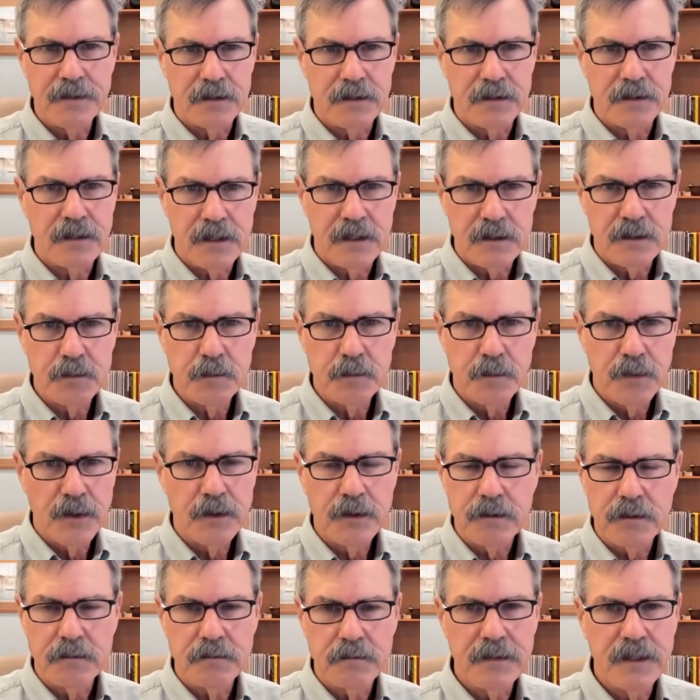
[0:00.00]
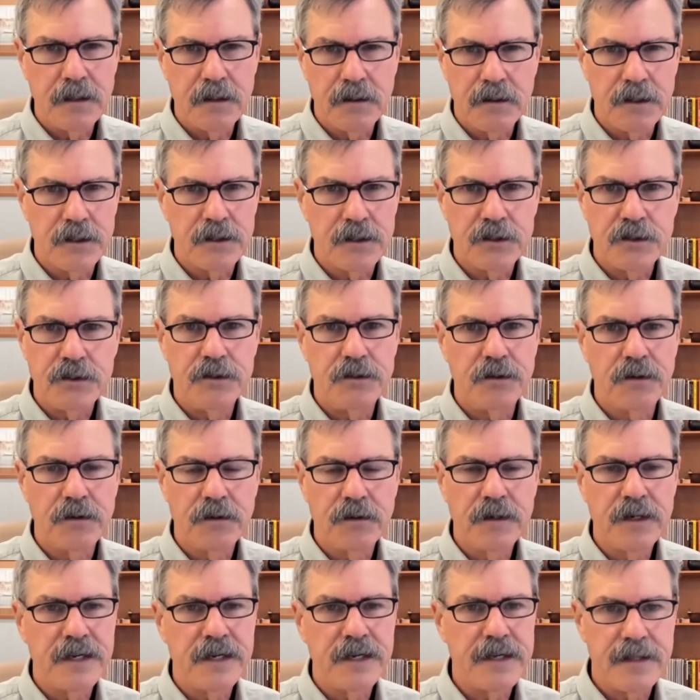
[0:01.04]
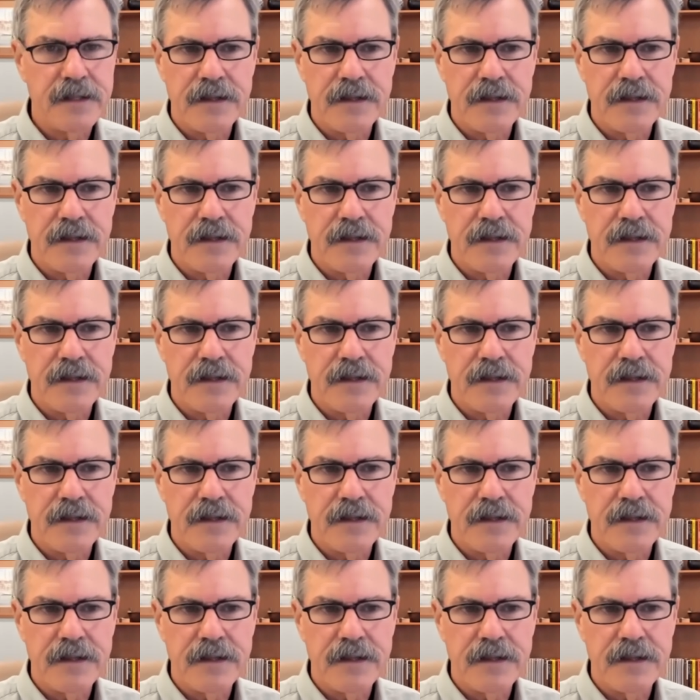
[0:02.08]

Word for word: disease put me on a journey